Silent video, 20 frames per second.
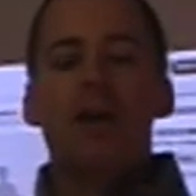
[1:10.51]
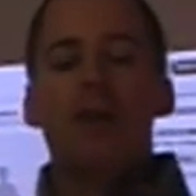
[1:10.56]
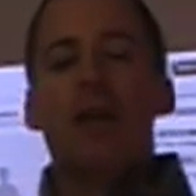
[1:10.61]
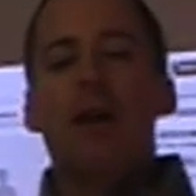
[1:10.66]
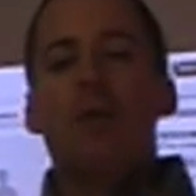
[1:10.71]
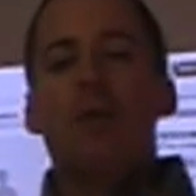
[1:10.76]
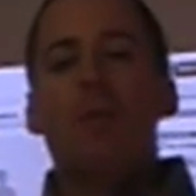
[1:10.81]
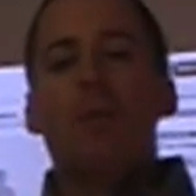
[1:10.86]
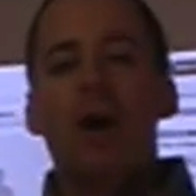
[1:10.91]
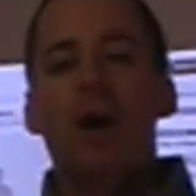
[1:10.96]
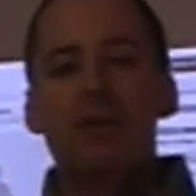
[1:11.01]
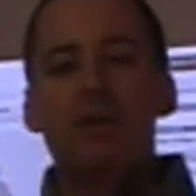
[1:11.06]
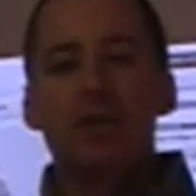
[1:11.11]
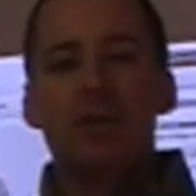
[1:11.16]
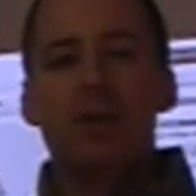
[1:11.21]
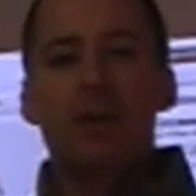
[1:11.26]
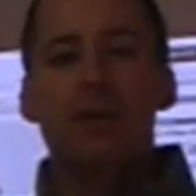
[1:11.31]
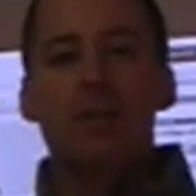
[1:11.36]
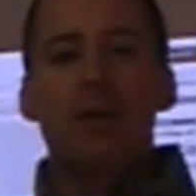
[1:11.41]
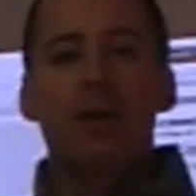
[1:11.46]
It was
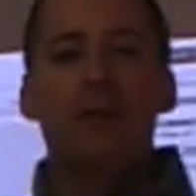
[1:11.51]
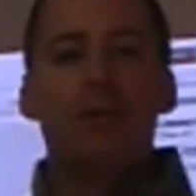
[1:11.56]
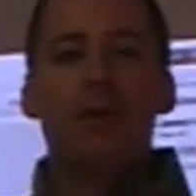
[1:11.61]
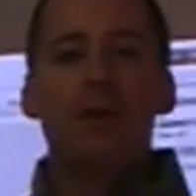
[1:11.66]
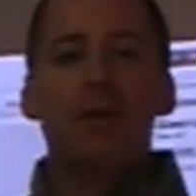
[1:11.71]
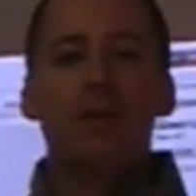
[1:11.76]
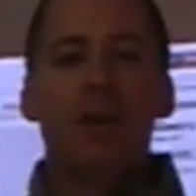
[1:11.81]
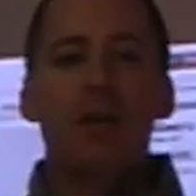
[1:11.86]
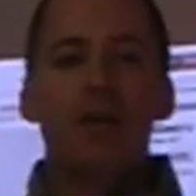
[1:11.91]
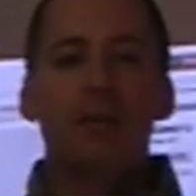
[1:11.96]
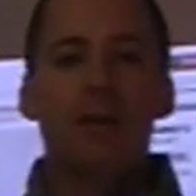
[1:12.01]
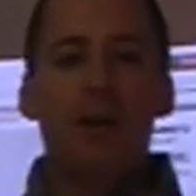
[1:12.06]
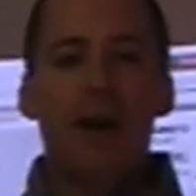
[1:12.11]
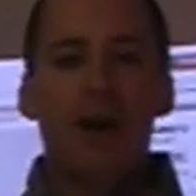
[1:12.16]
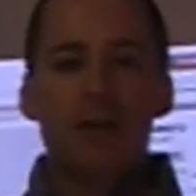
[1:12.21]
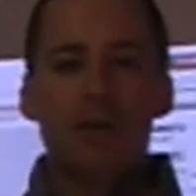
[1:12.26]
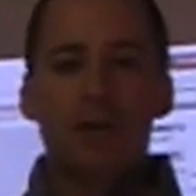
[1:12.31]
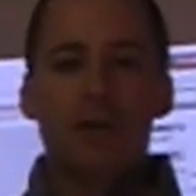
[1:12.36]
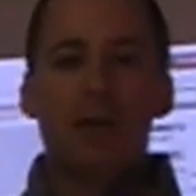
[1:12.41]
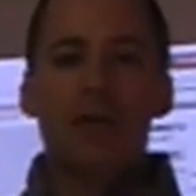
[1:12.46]
unlimited free trades, but
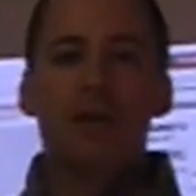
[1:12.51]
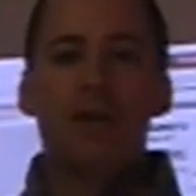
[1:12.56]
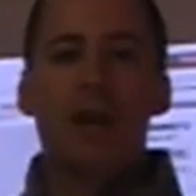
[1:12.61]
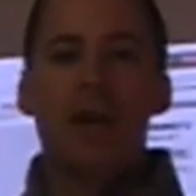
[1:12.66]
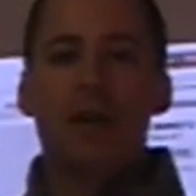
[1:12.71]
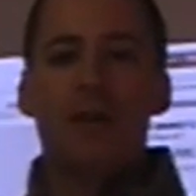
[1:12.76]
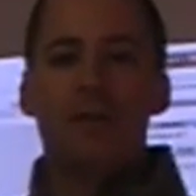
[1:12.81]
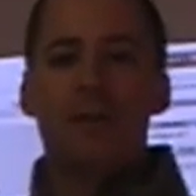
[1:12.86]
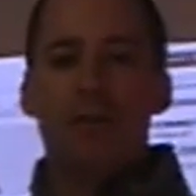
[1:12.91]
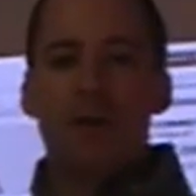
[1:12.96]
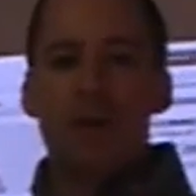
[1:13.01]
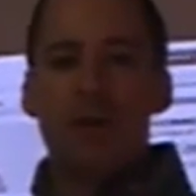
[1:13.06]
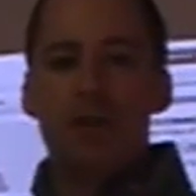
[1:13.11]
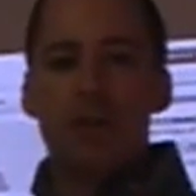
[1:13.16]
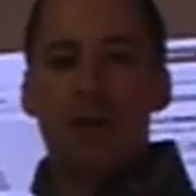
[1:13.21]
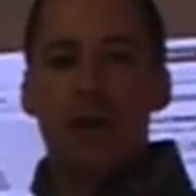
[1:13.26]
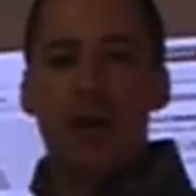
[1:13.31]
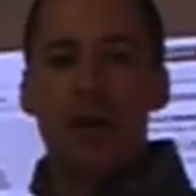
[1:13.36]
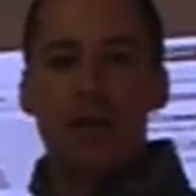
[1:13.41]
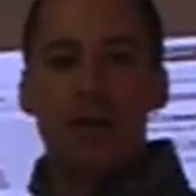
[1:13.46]
now it's only ten free
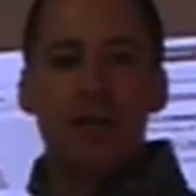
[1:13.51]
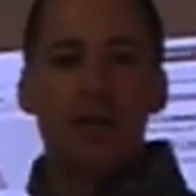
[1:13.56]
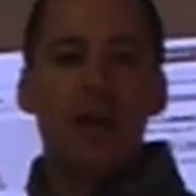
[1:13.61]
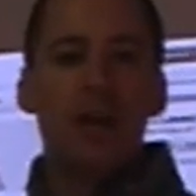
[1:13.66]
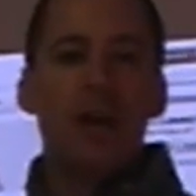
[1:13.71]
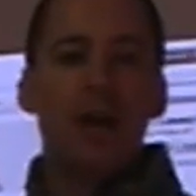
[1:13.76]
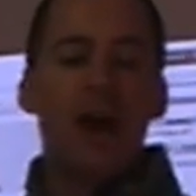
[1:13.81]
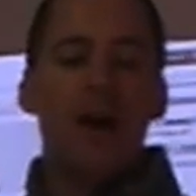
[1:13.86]
trades